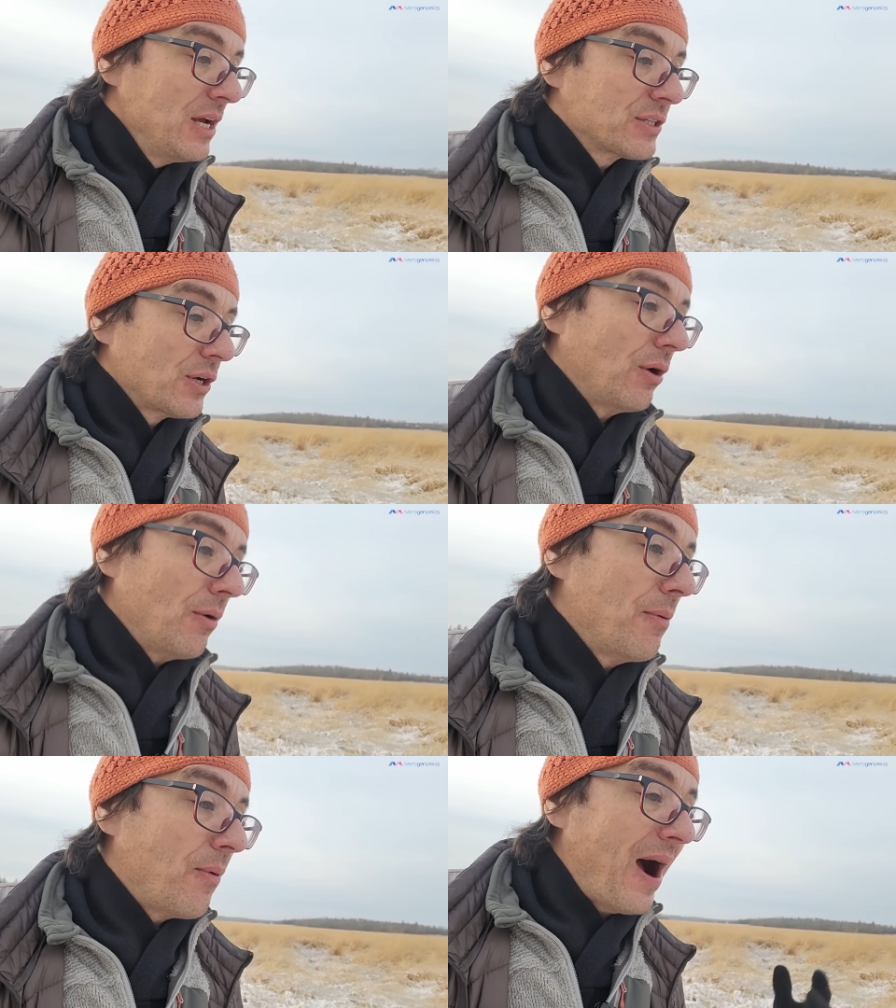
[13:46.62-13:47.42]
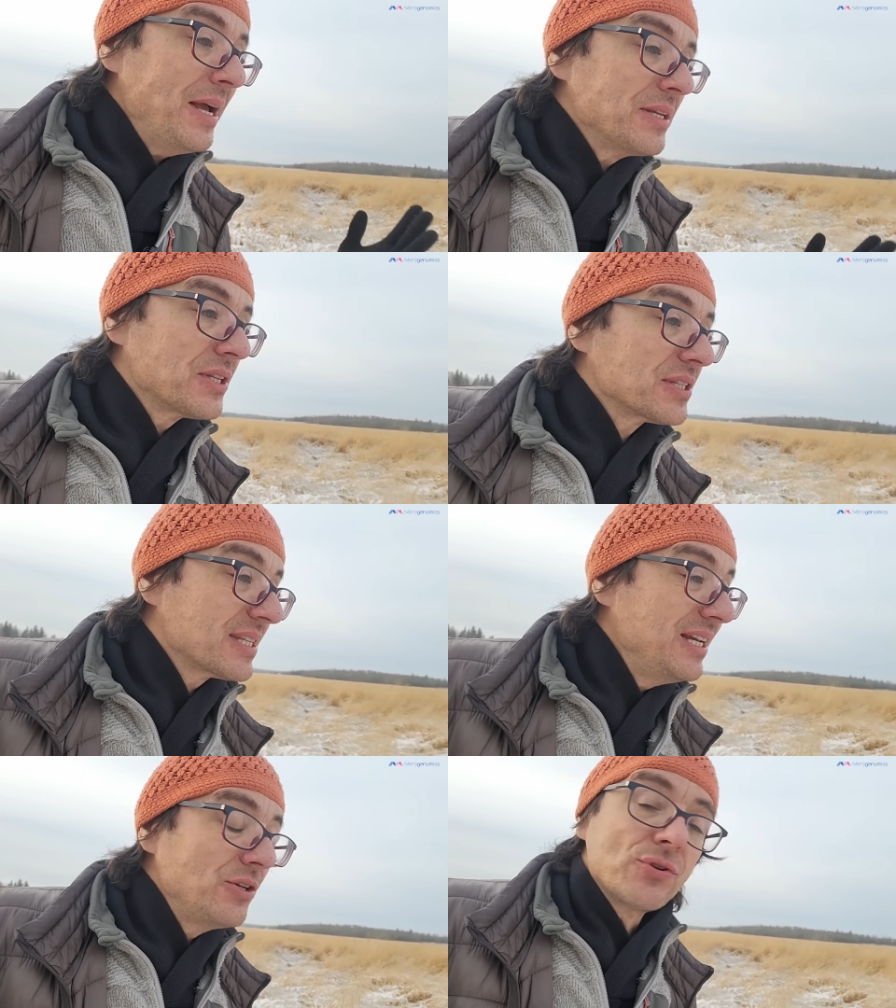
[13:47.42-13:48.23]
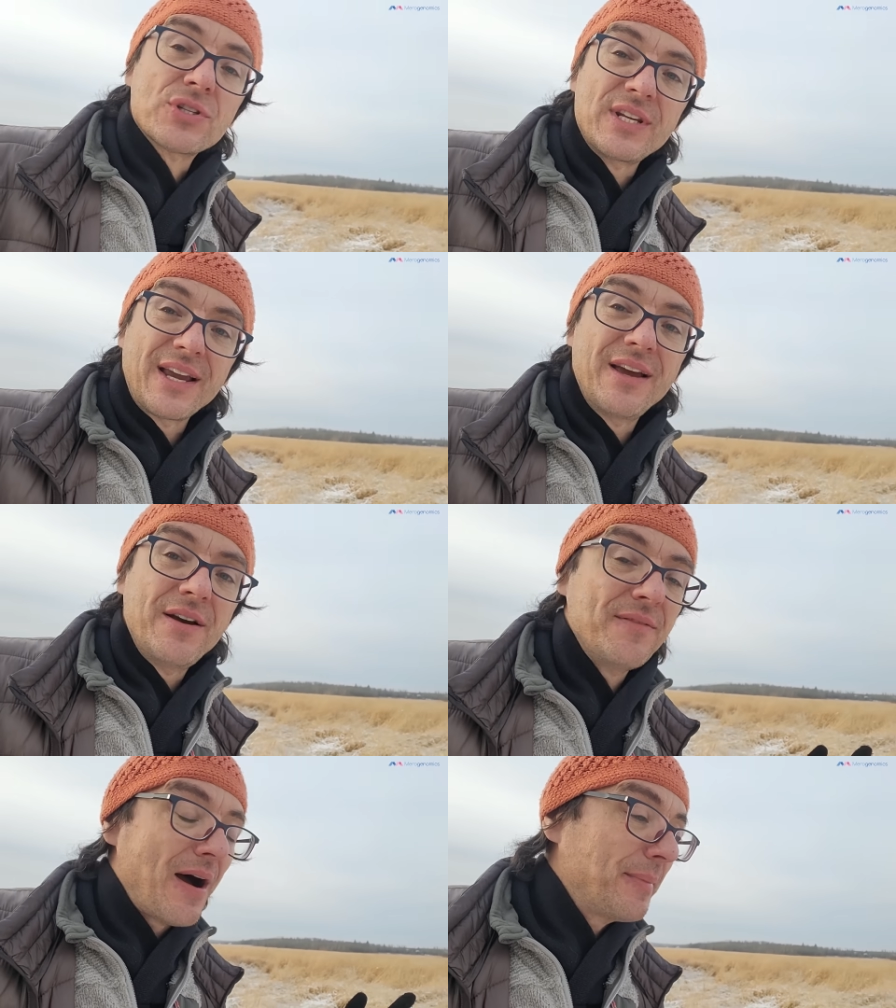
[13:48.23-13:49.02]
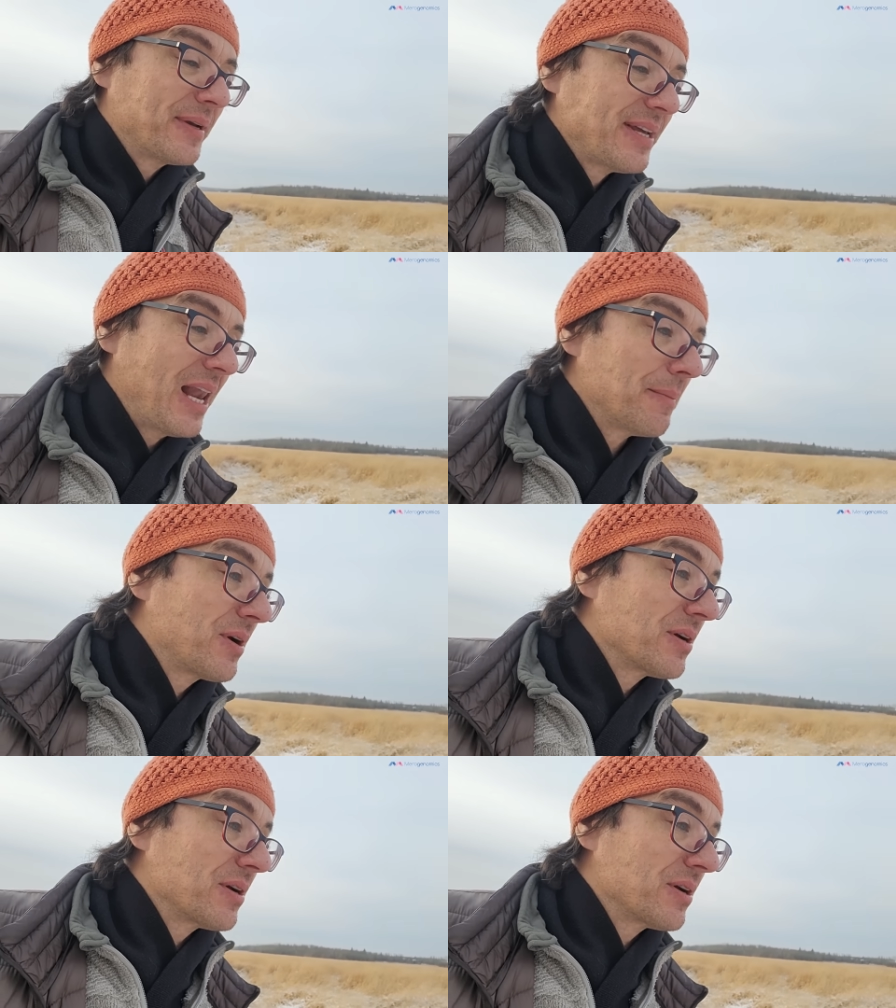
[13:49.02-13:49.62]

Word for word: So why is this interesting, amygdala?